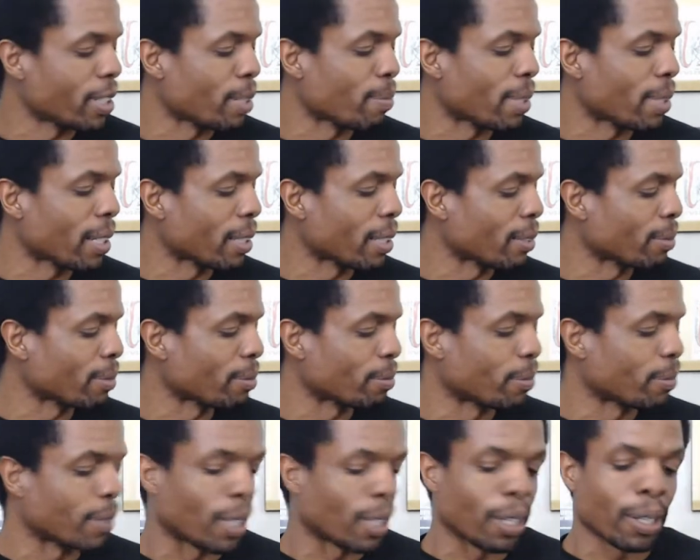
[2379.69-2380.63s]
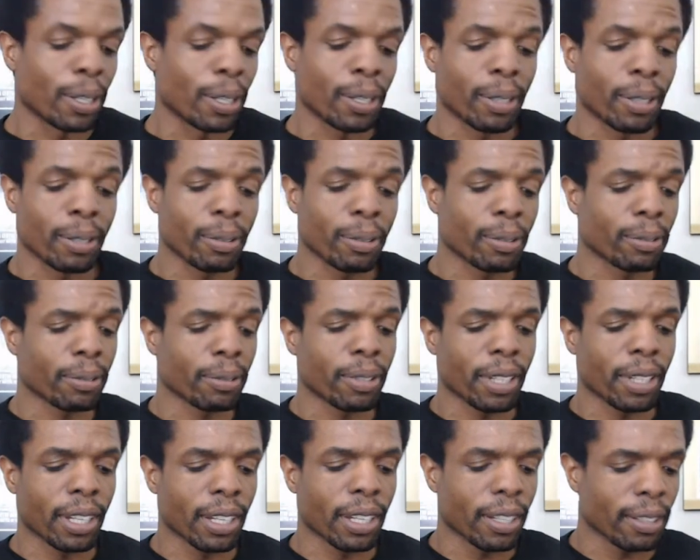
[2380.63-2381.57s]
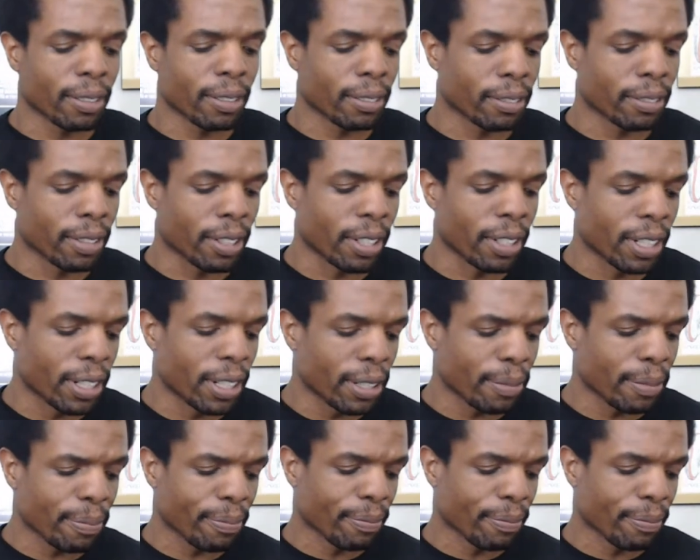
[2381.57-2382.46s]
I'm like, oh, okay, all right.